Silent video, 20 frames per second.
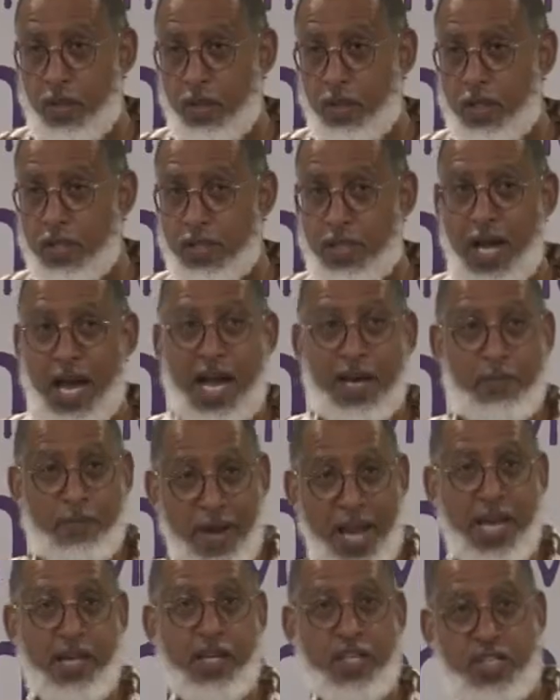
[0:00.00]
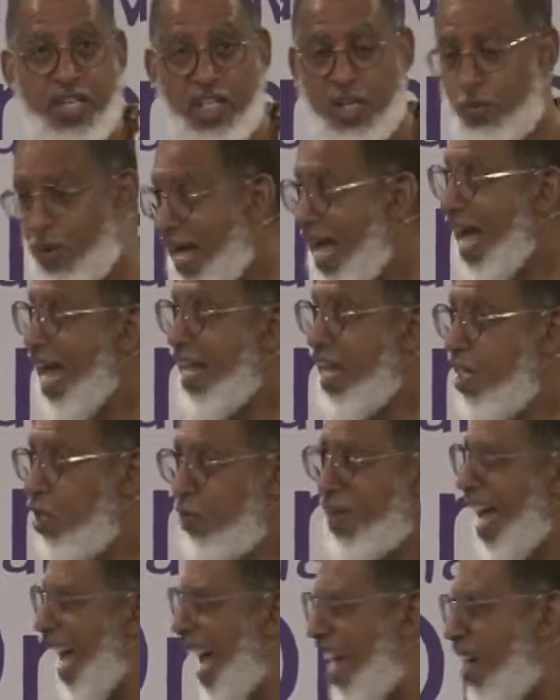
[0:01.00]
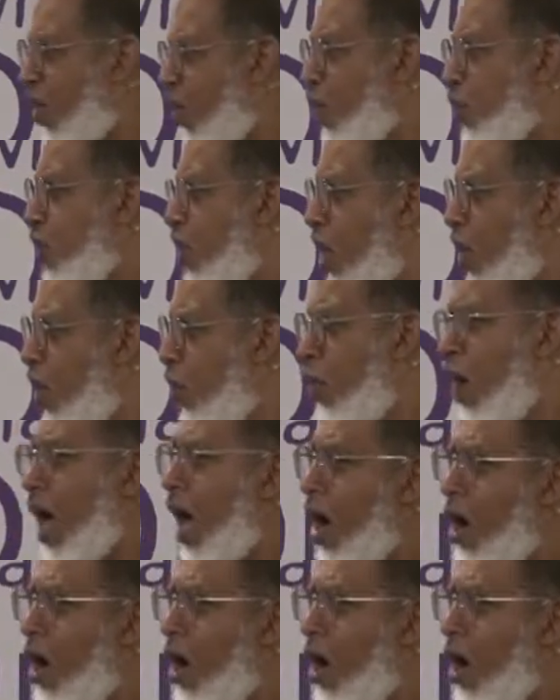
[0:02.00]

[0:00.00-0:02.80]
Because God made the chicken. Well, how did he do it? I don't know.